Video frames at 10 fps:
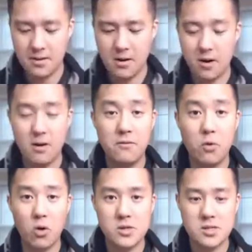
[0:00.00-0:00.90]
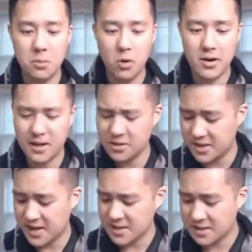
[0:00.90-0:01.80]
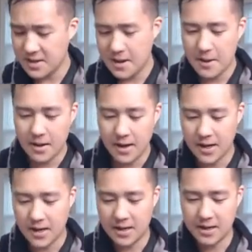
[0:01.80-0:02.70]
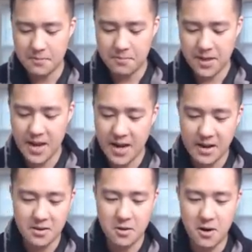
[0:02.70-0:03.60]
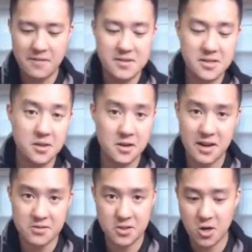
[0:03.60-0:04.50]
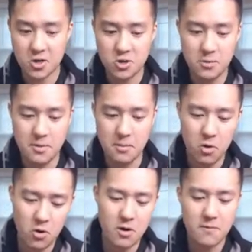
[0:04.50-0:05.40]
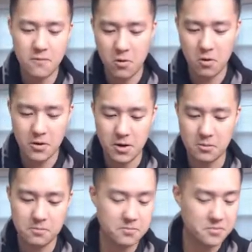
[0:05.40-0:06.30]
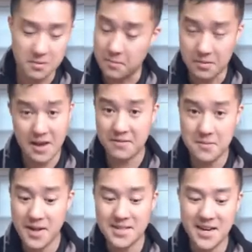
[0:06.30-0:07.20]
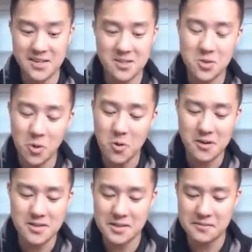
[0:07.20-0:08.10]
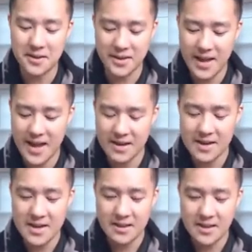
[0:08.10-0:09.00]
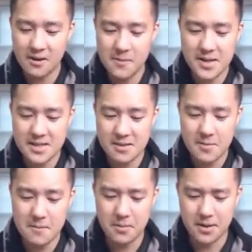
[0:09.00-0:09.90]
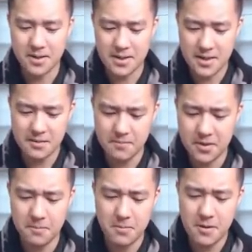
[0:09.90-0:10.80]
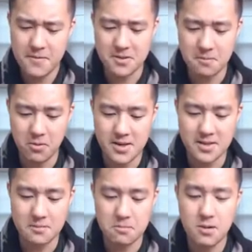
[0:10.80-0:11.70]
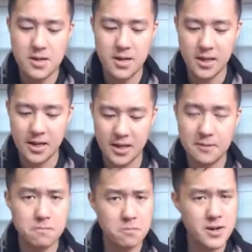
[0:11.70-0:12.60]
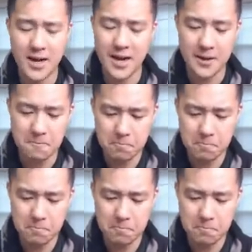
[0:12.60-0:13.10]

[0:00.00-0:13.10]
all for supporting LGS. Uh, and you know, obviously they're gonna have to charge a little bit more for you know they have to maintain a store and stuff like that. That all makes sense to me, but the the difference in price is pretty uh, pretty high.